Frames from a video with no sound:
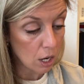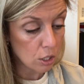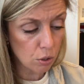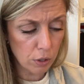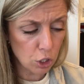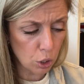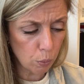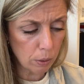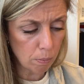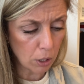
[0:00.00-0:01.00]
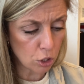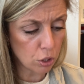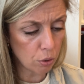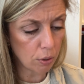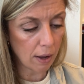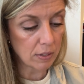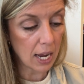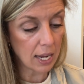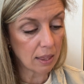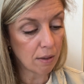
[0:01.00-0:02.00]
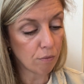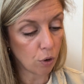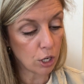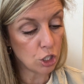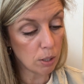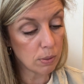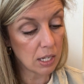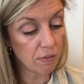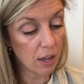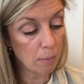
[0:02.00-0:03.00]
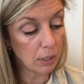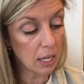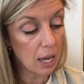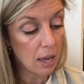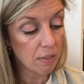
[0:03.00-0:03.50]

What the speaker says: so that you would much sooner have taken them for a gypsy family